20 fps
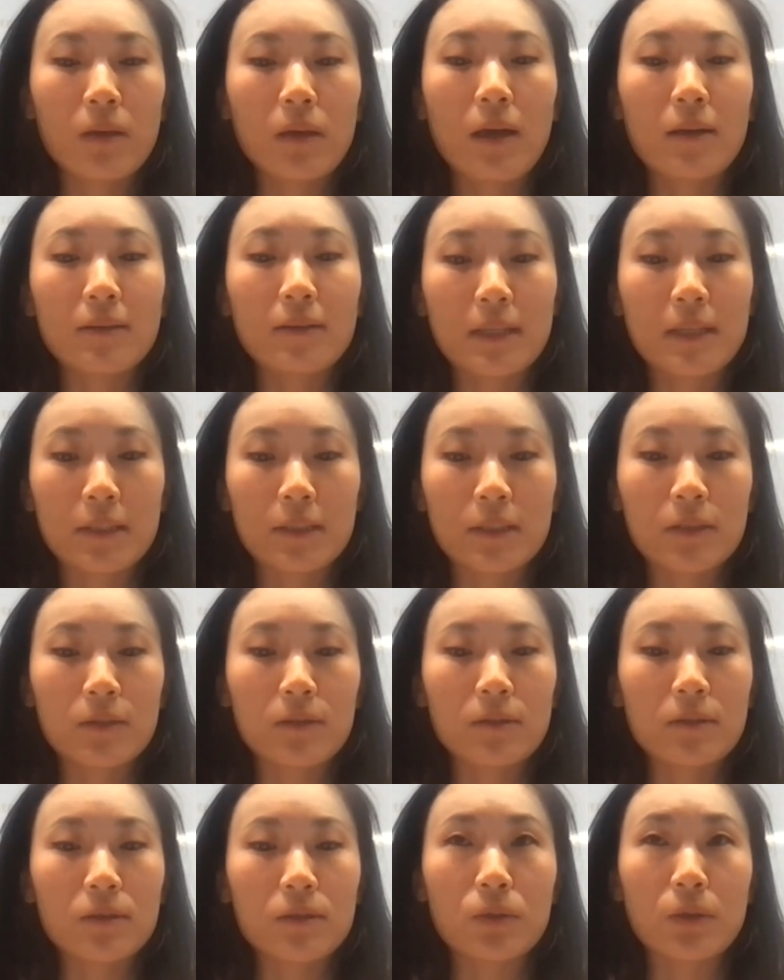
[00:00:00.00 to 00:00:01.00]
on
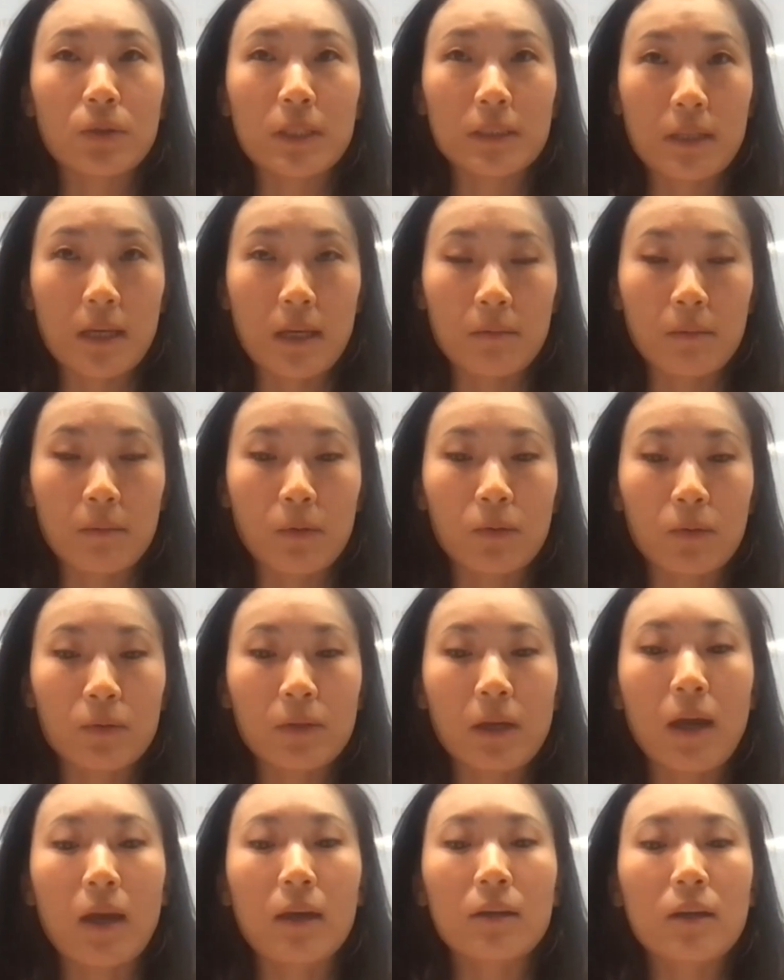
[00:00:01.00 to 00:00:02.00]
this source
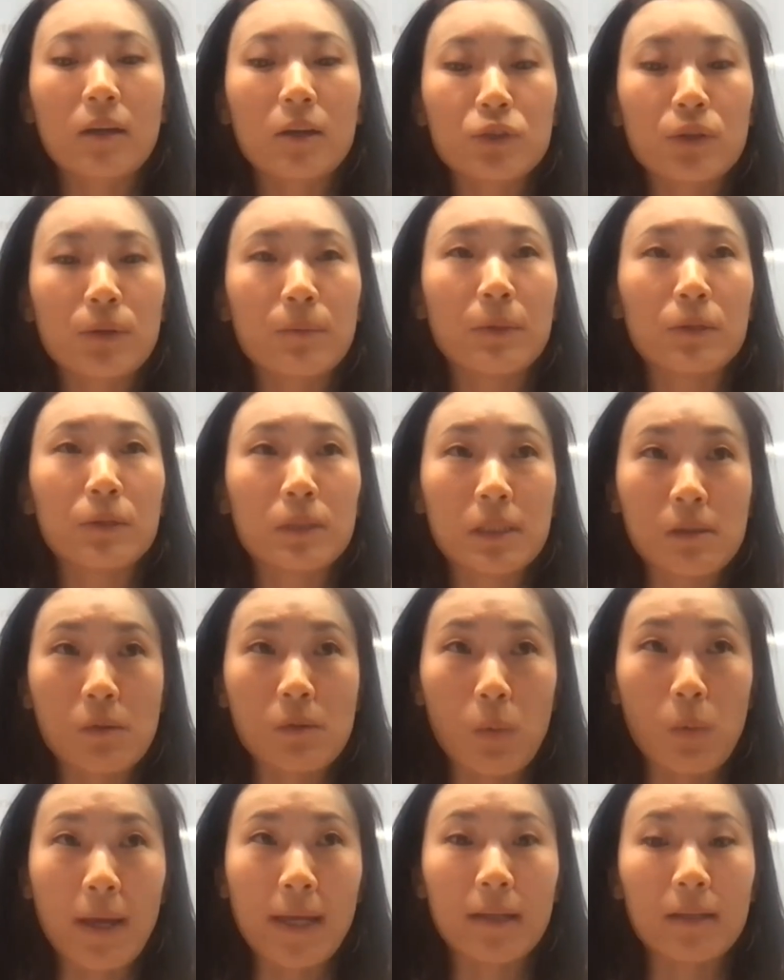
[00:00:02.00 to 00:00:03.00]
table are
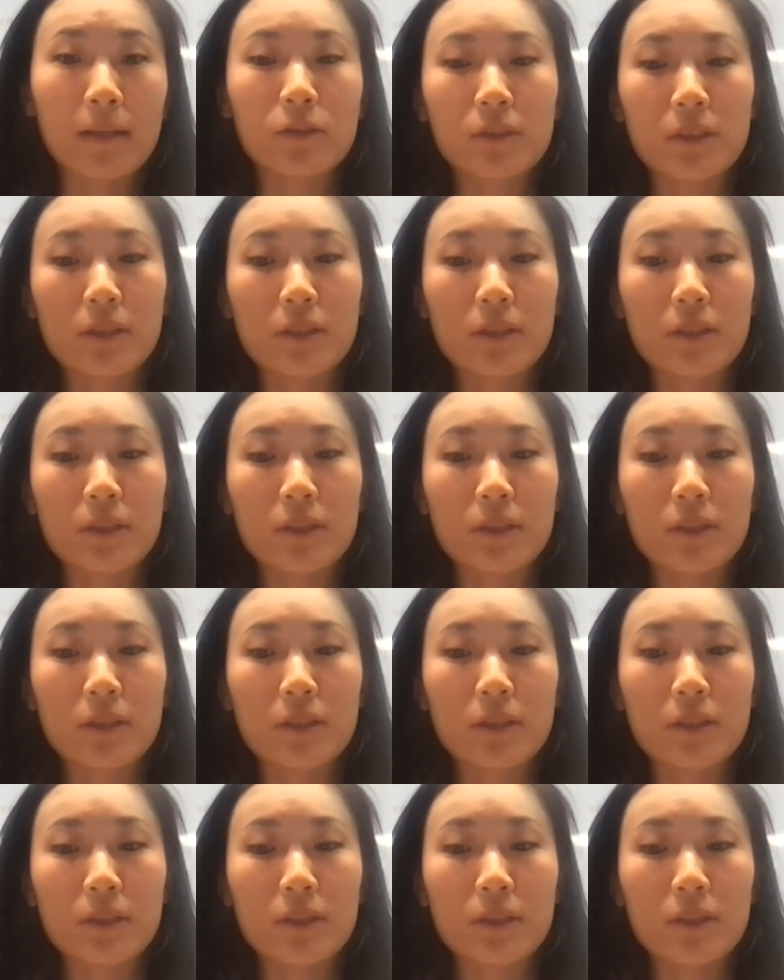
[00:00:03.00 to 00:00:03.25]
contributing value